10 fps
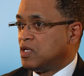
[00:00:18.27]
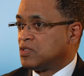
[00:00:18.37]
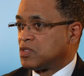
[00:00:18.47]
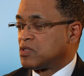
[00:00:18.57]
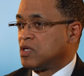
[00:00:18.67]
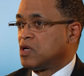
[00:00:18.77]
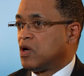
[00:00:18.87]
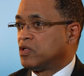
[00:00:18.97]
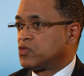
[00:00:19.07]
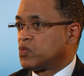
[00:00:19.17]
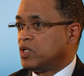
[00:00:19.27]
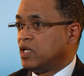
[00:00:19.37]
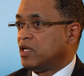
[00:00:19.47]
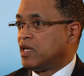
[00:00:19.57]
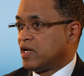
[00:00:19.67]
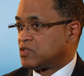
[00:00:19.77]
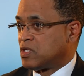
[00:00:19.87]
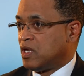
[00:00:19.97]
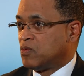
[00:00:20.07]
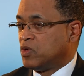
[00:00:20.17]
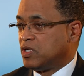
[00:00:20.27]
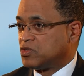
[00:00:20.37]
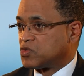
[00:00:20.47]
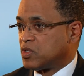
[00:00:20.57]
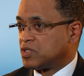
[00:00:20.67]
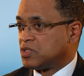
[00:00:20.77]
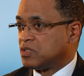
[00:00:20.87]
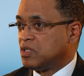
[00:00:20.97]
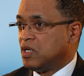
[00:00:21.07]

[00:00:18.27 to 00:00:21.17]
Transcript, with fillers: is a thing called a three D CAT scan reconstruction.